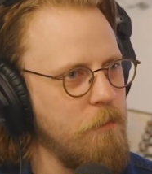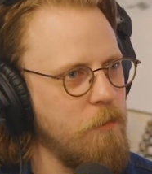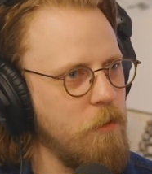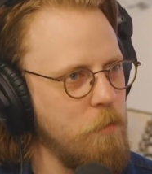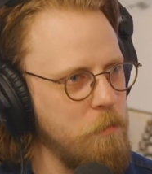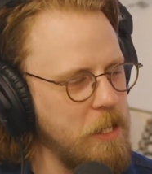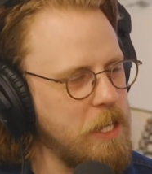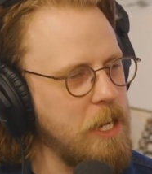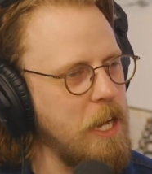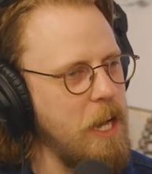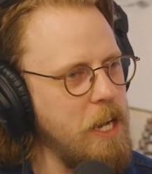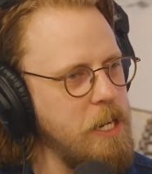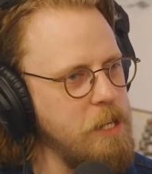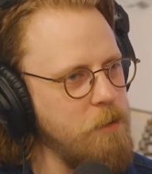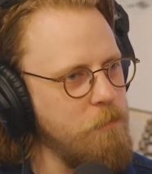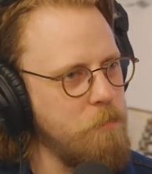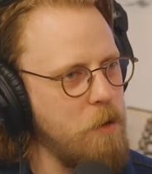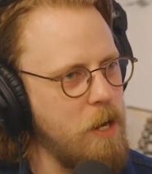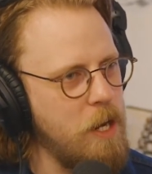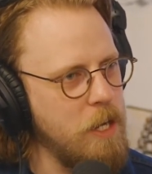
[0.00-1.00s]
from the kind
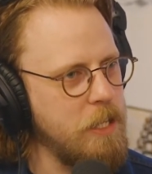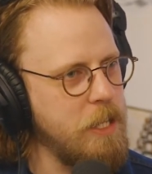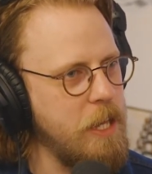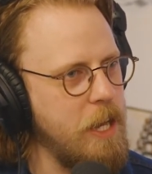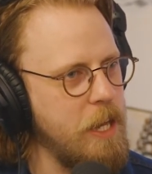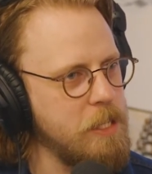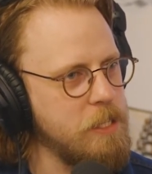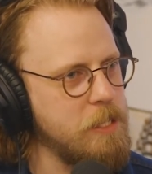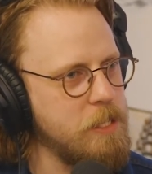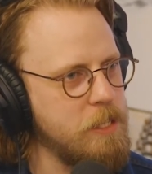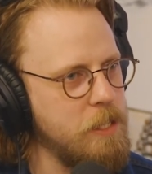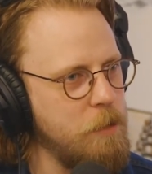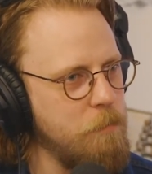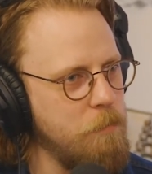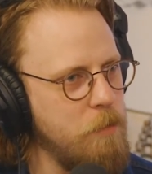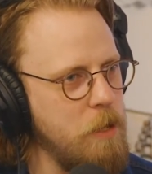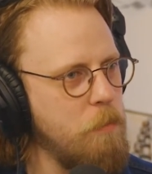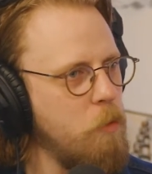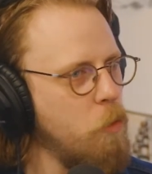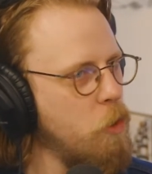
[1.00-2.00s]
of podcast
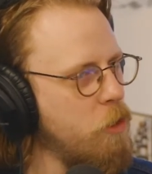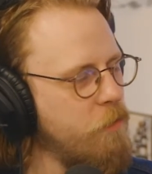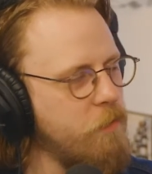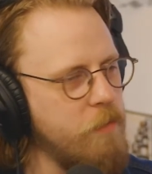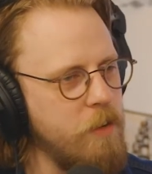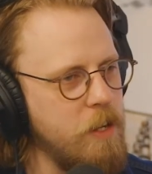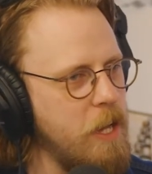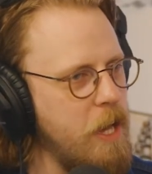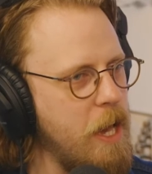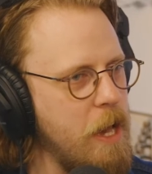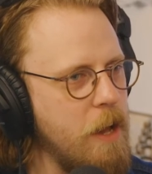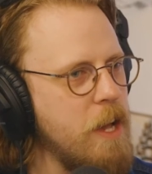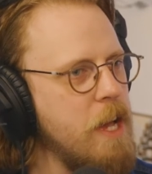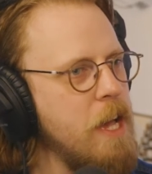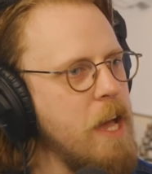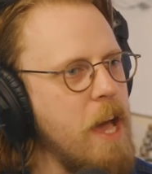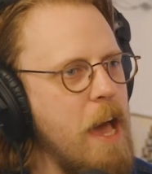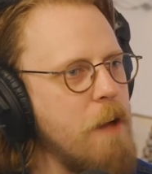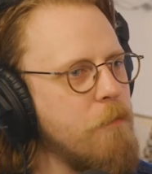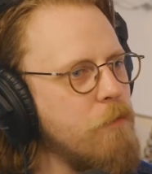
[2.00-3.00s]
people would have
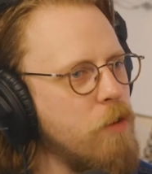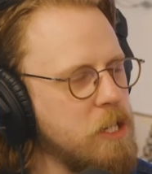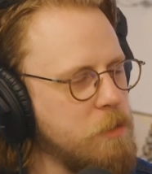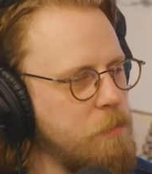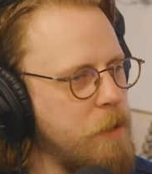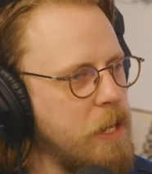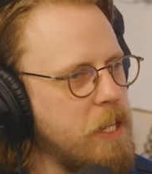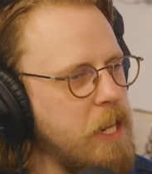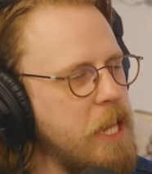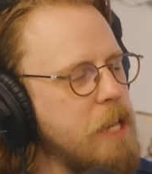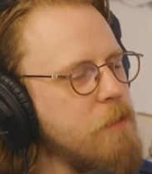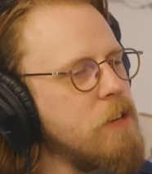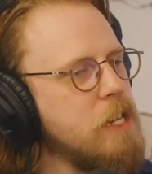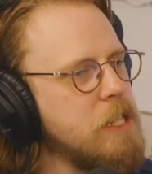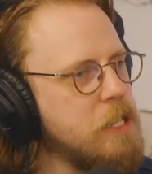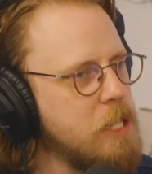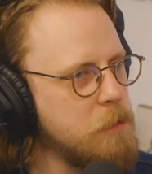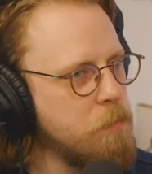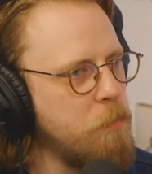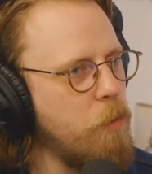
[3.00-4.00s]
ever expected. Even at
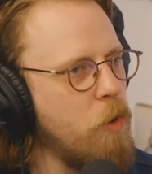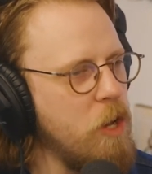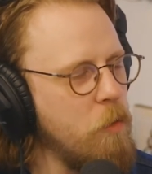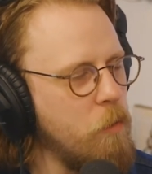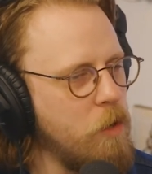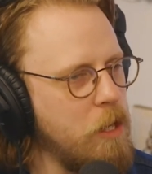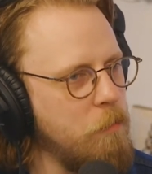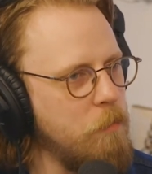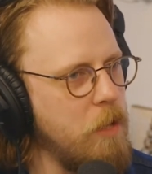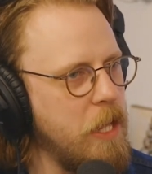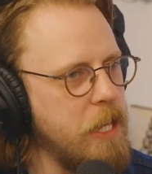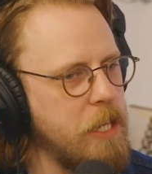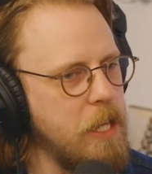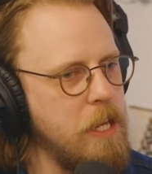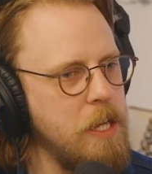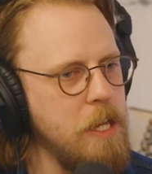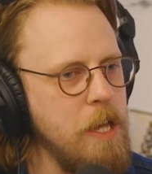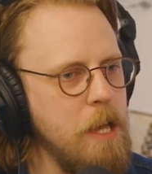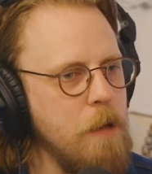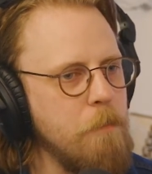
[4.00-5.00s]
this point when I'm like,
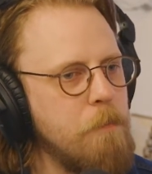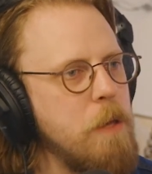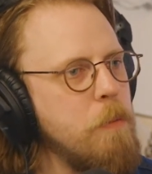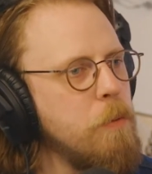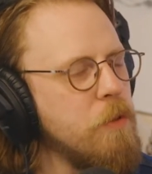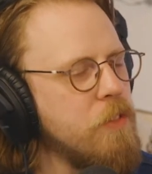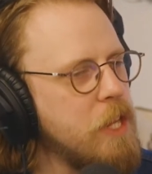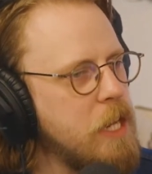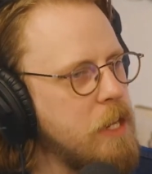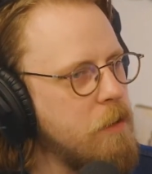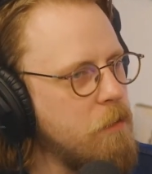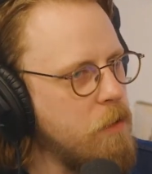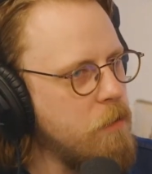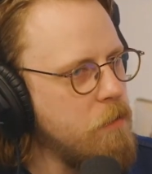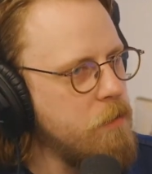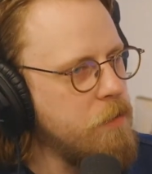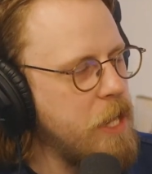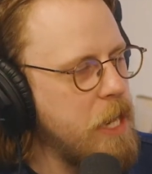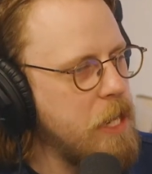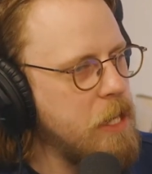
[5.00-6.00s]
people that
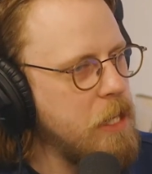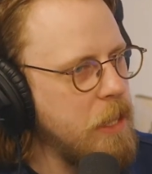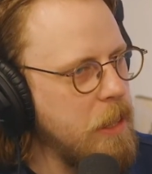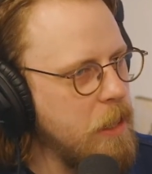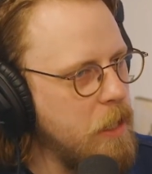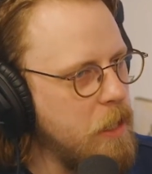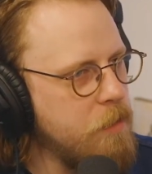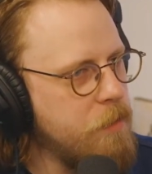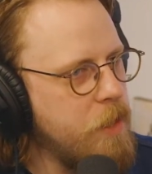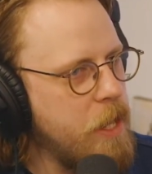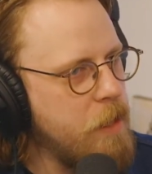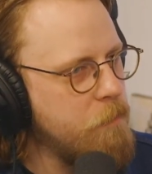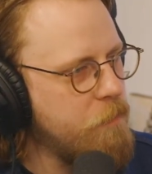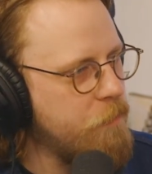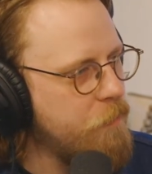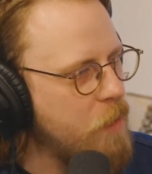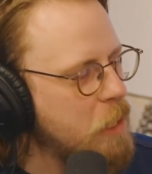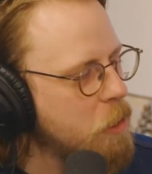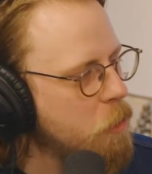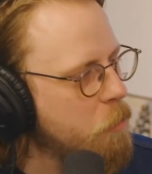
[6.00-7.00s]

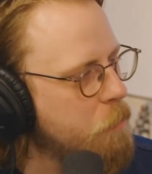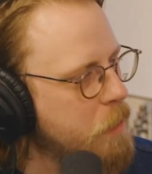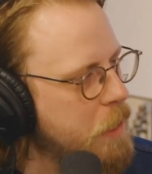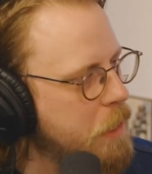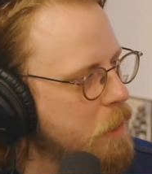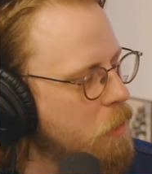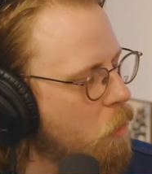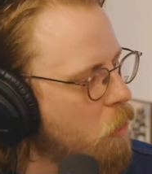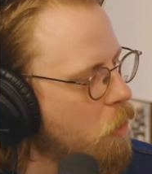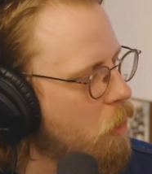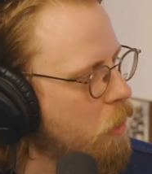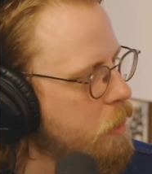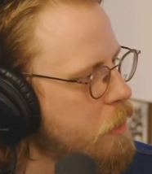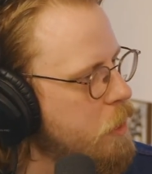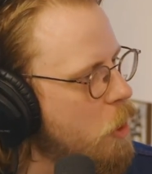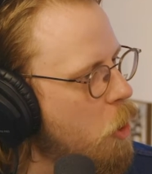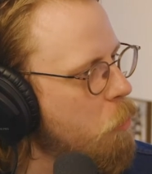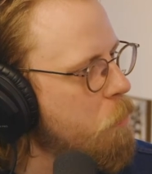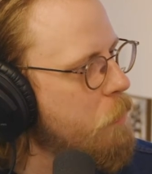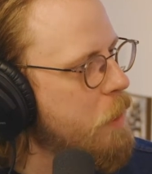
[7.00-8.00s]
follow me or
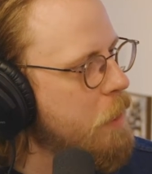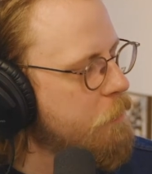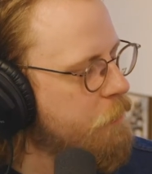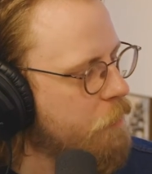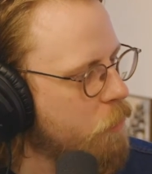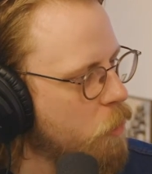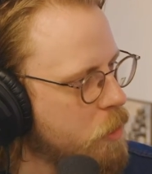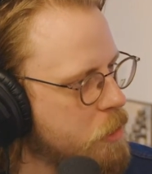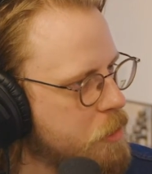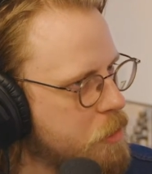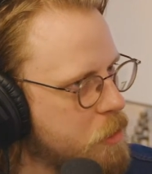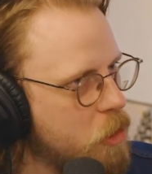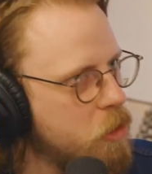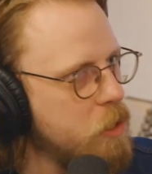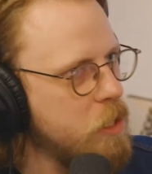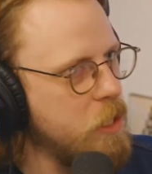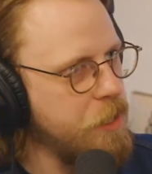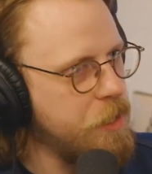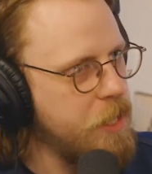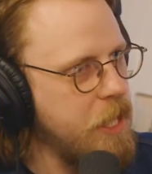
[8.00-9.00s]
know me for
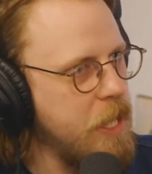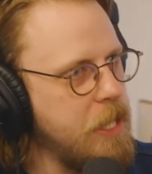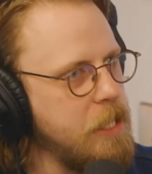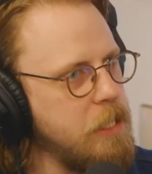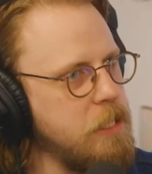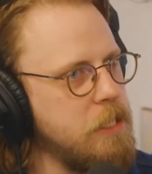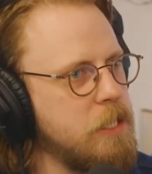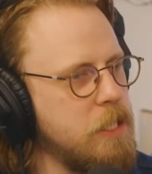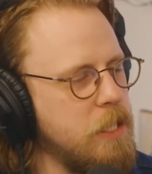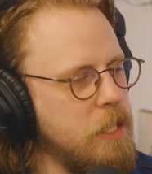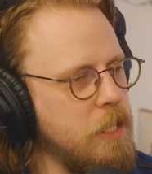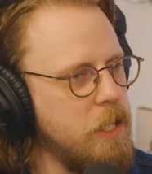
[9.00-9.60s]
certain things,